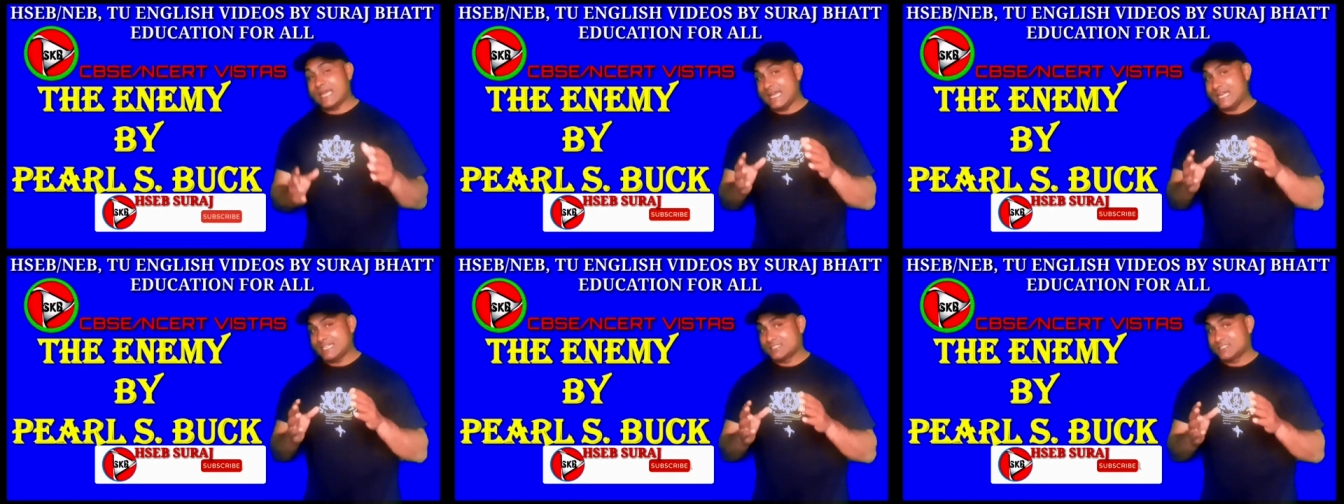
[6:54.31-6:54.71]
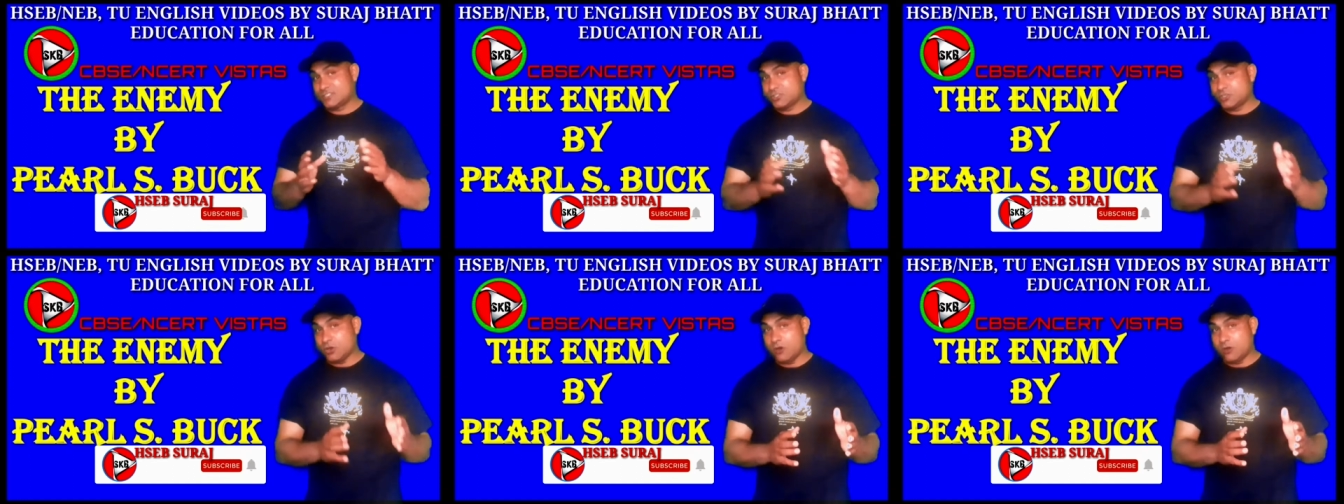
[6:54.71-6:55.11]
as
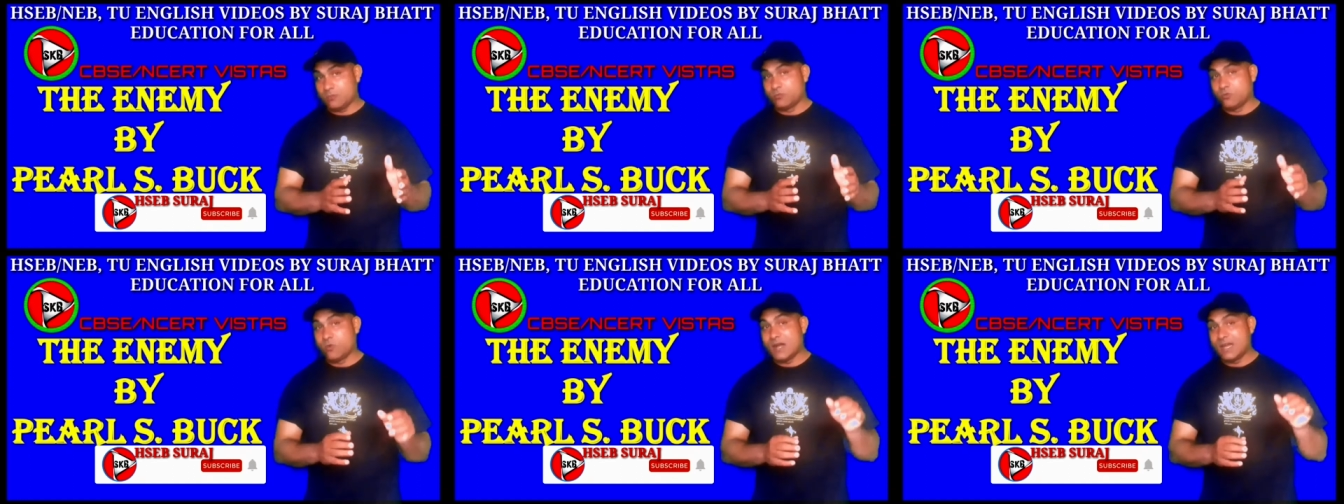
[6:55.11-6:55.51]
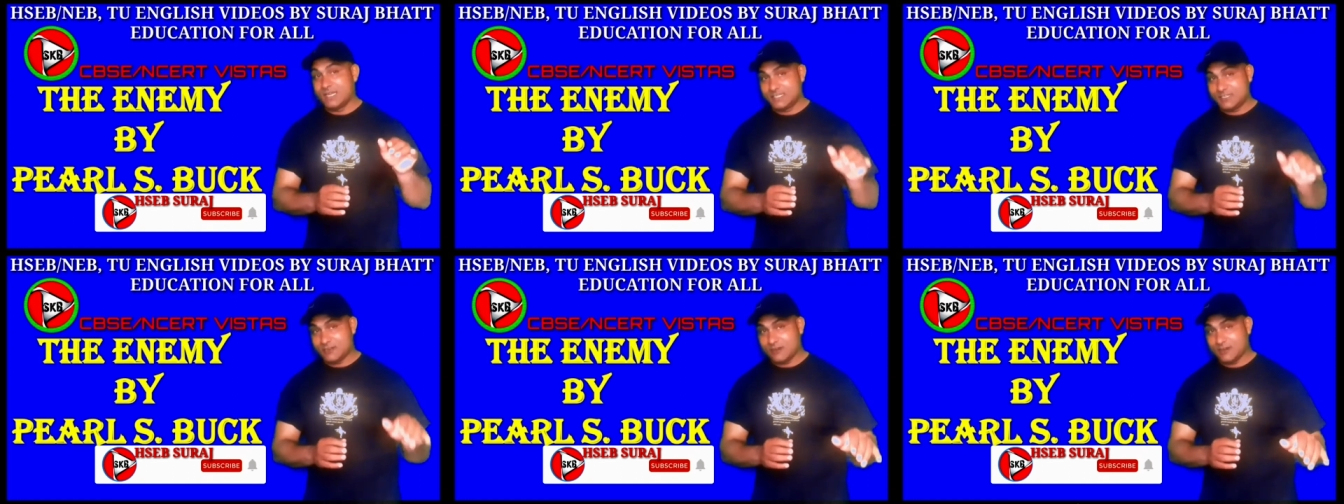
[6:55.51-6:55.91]
Tom while
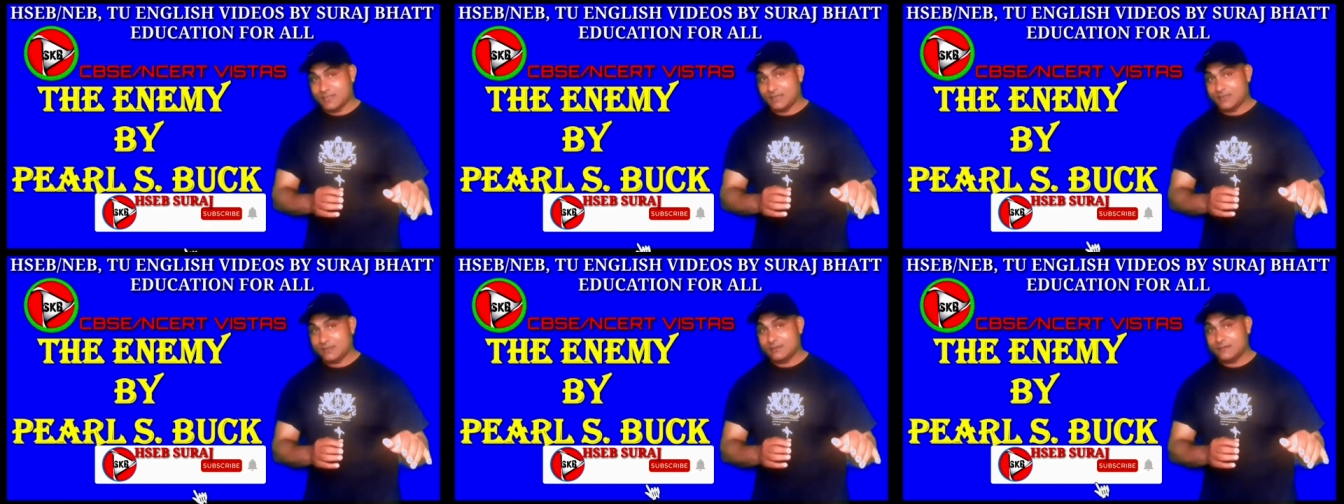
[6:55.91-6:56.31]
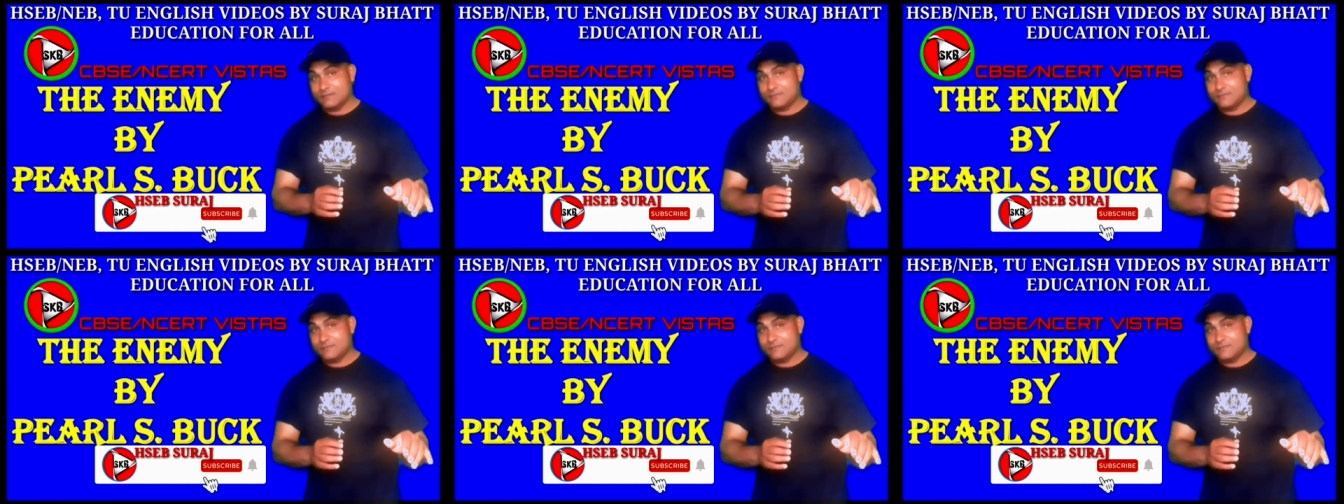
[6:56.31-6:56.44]
talking.